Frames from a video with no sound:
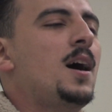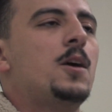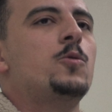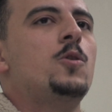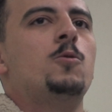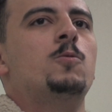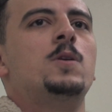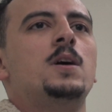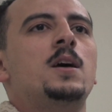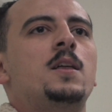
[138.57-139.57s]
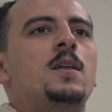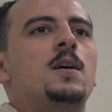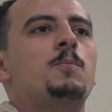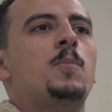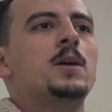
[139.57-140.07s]
I don't know.
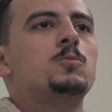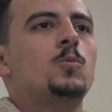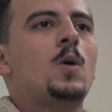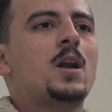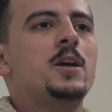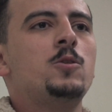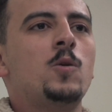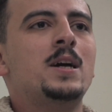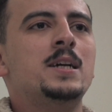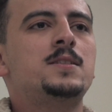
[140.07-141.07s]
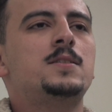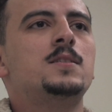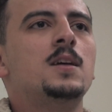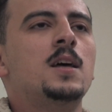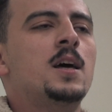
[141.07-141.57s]
But what I know
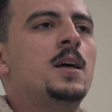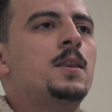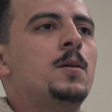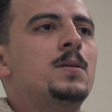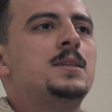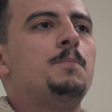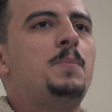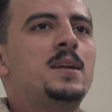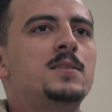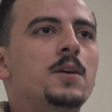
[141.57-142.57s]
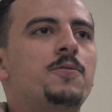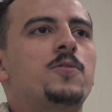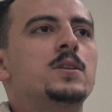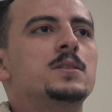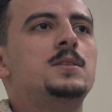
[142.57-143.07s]
is there is a big
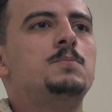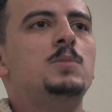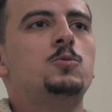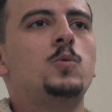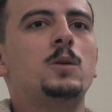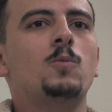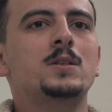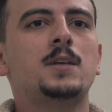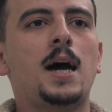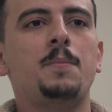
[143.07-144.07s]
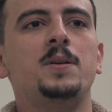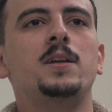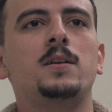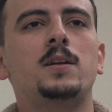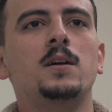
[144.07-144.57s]
difference between what's
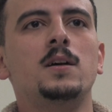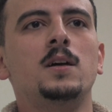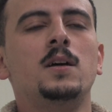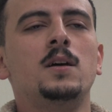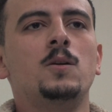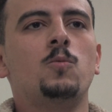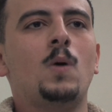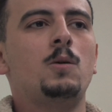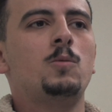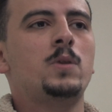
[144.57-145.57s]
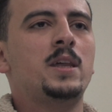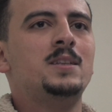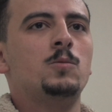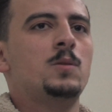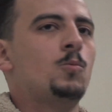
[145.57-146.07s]
happening,
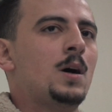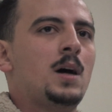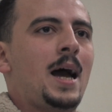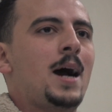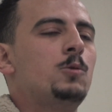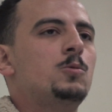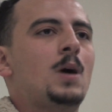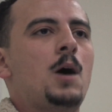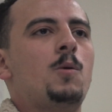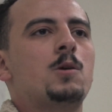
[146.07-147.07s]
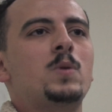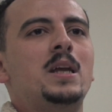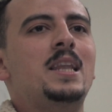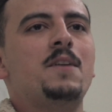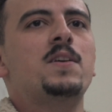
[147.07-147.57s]
how are
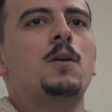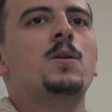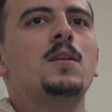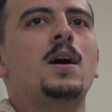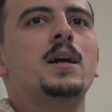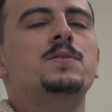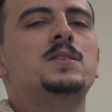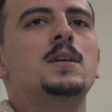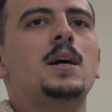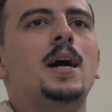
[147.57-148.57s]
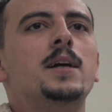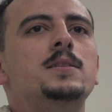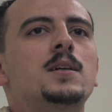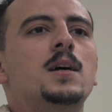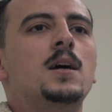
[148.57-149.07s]
we living our lives,
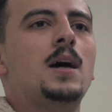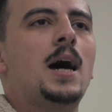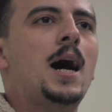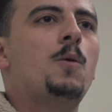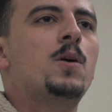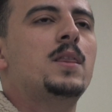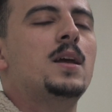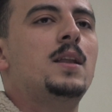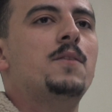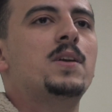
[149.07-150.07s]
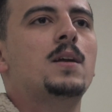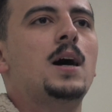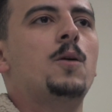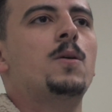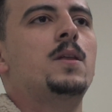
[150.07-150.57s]
and how are they living
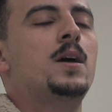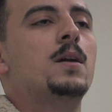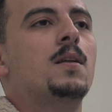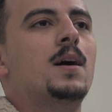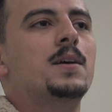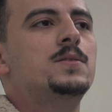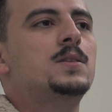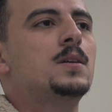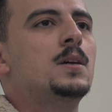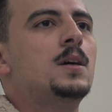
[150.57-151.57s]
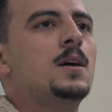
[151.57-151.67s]
their lives.